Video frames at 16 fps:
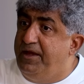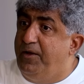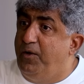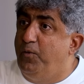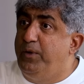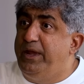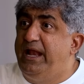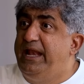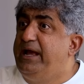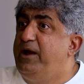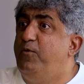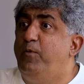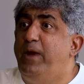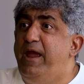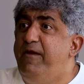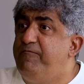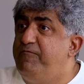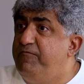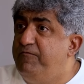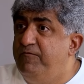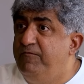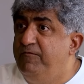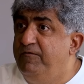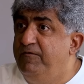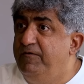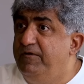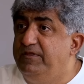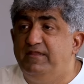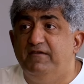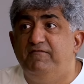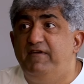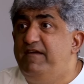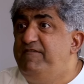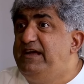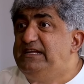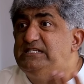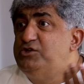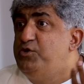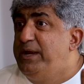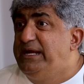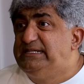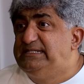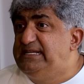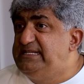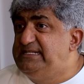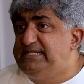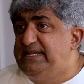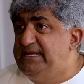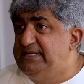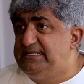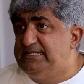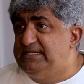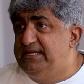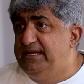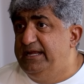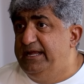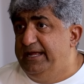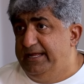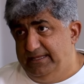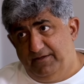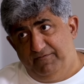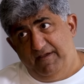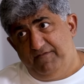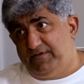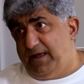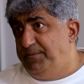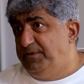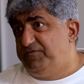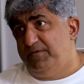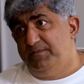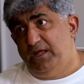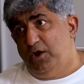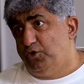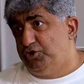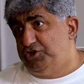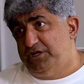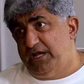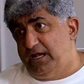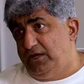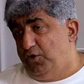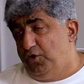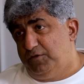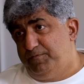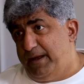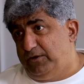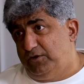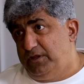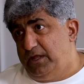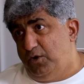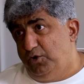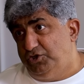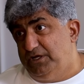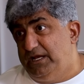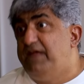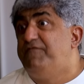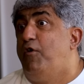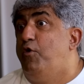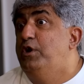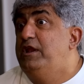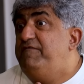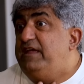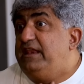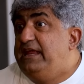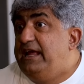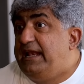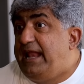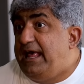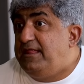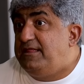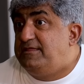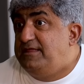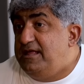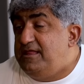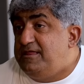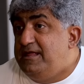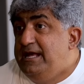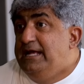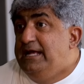We are like a wave. The wave has no existence. The wave comes from the ocean and goes back to the ocean. If only we realize this.